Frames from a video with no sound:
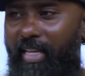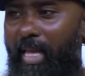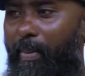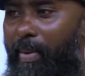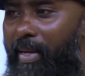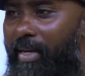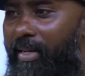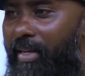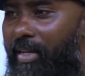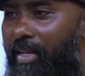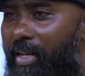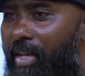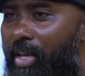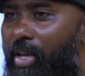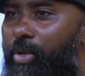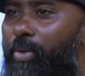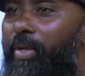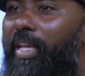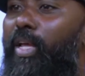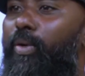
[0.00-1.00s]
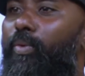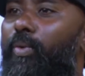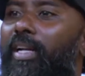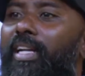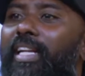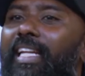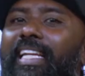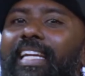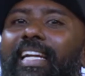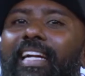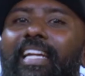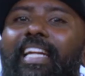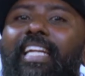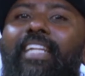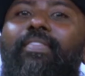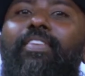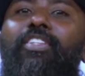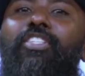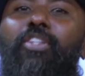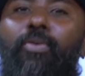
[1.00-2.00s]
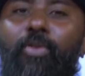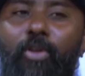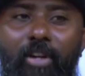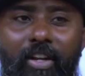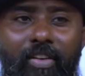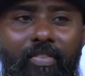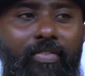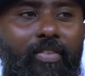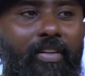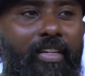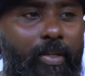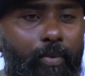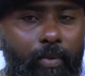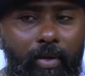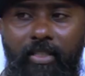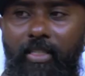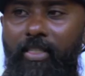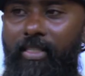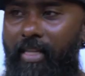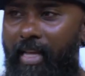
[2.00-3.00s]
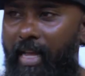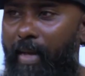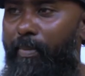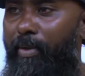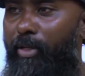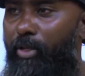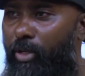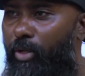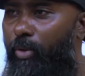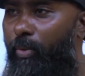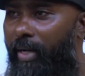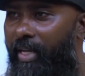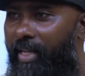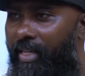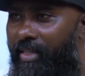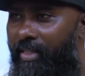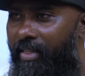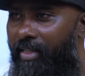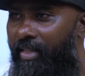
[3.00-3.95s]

Amen. You can only connect with some. A lot of divorces are happening. You know why?